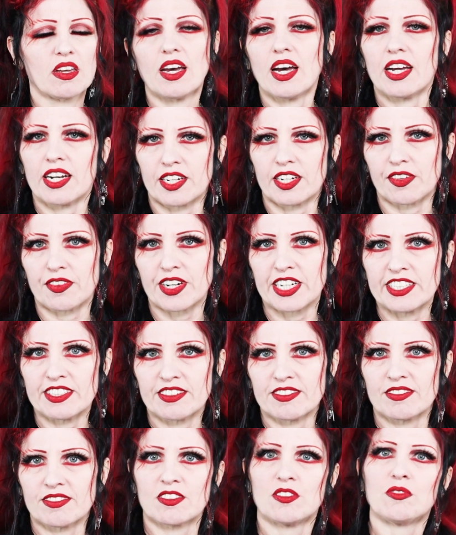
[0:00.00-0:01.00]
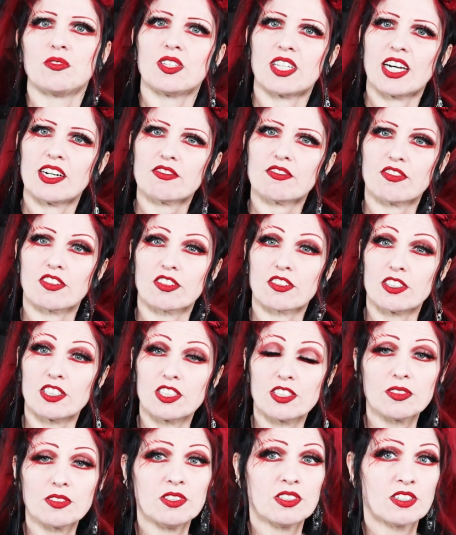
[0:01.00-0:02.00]
at any rate, without further
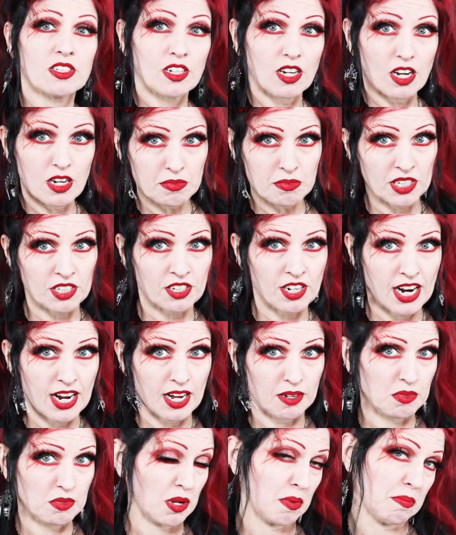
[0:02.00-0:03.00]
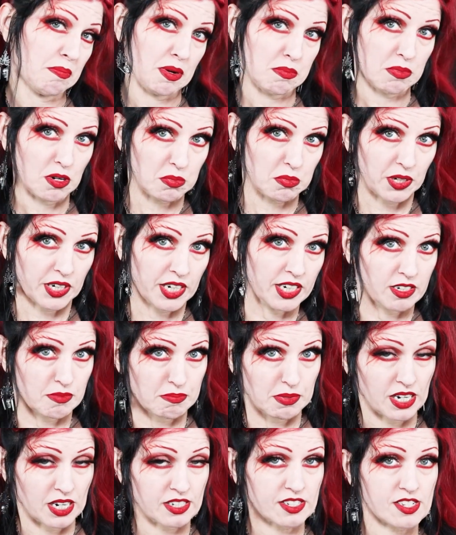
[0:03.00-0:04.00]
ado, I'm gonna grab my Purple
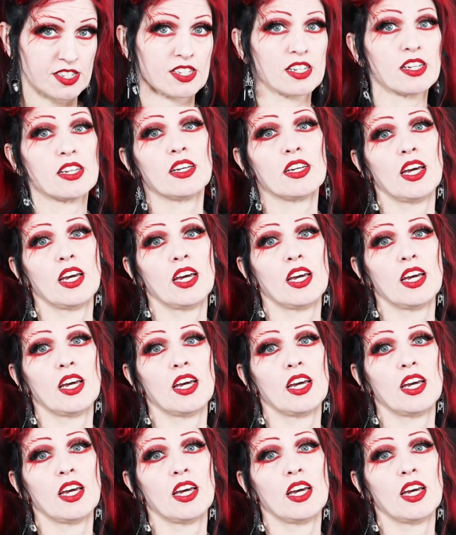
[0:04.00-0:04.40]
Carrot box.